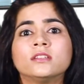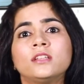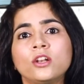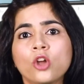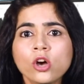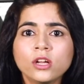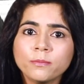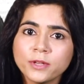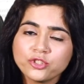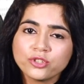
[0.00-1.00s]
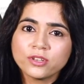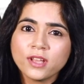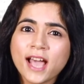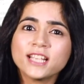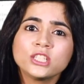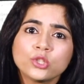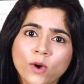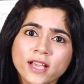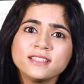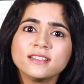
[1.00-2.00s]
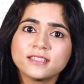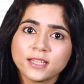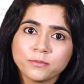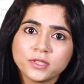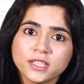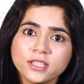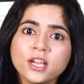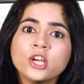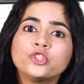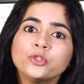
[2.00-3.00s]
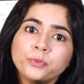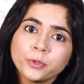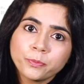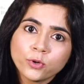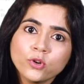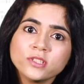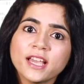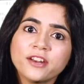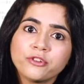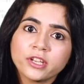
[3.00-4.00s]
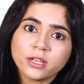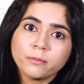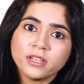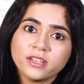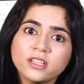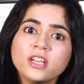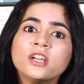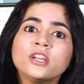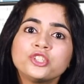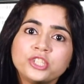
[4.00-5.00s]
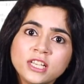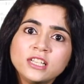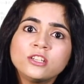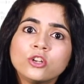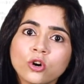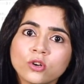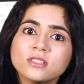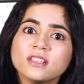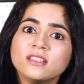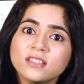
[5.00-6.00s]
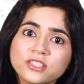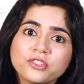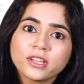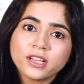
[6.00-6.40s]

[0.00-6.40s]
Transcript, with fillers: the Law Commission has twice attempted to propose and recommend shield laws in this